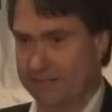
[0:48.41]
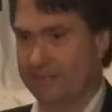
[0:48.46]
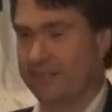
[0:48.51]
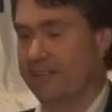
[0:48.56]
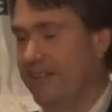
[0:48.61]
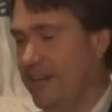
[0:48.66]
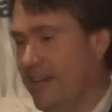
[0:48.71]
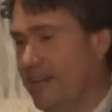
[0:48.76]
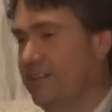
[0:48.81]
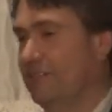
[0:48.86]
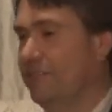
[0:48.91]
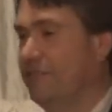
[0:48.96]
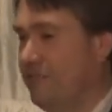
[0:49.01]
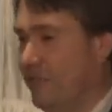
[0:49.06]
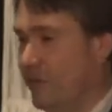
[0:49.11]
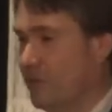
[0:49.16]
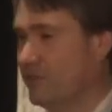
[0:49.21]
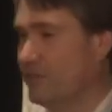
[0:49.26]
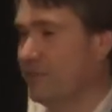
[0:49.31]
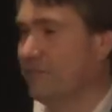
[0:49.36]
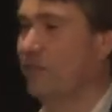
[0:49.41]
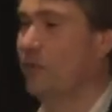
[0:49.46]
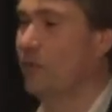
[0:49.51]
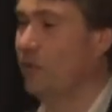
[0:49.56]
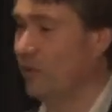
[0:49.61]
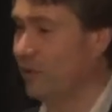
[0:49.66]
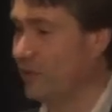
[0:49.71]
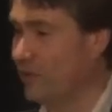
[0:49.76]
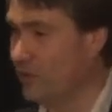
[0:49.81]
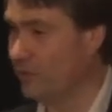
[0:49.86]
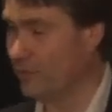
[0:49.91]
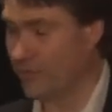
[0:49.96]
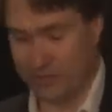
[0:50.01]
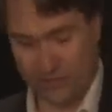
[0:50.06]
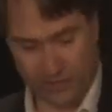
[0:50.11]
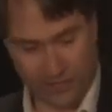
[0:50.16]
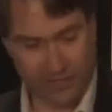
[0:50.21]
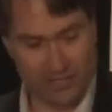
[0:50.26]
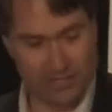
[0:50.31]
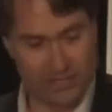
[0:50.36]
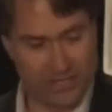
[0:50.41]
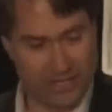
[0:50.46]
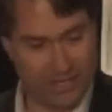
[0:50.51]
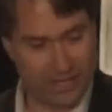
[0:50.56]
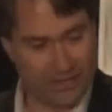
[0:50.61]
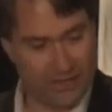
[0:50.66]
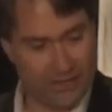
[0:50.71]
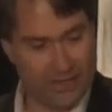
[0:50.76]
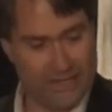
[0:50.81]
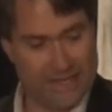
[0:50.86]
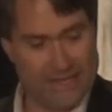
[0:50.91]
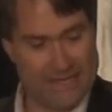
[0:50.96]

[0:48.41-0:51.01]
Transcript: that font of all human knowledge now,